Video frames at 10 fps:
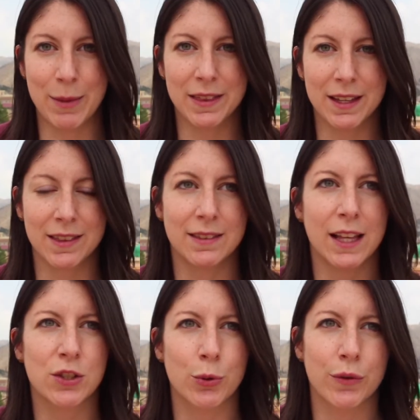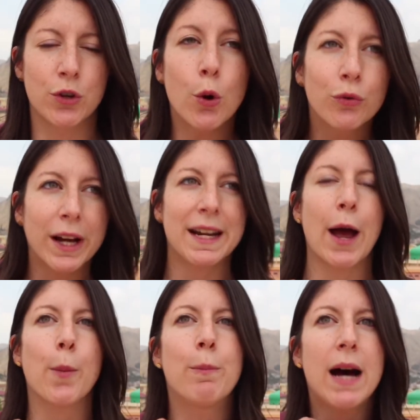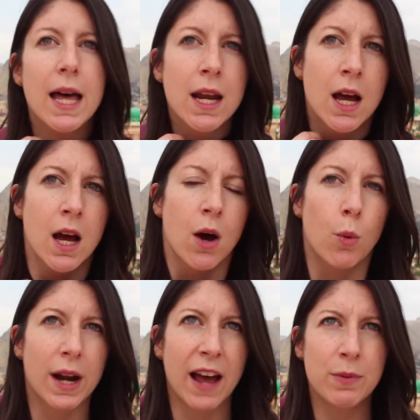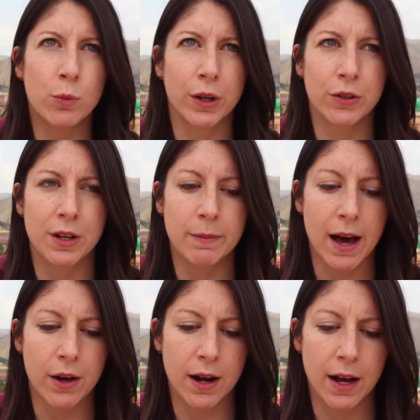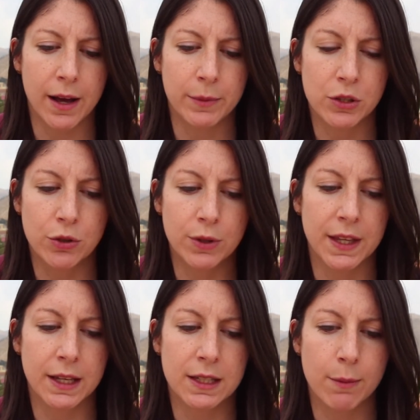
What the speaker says: I think that that's sort of known right now. But what I've been wondering about is two things.